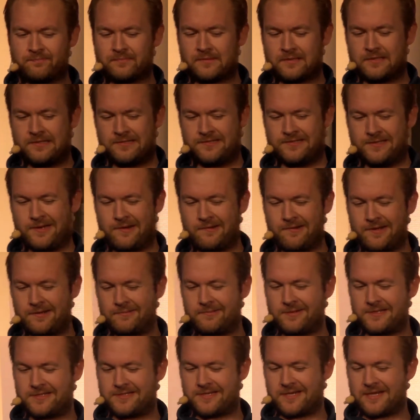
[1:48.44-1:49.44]
Siri,
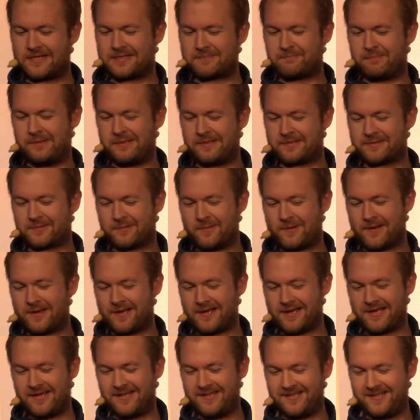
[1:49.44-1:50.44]
what's x plus
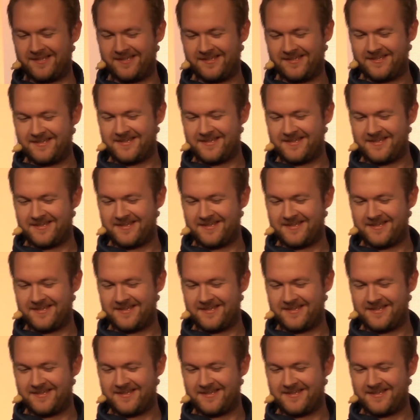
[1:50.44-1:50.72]
y?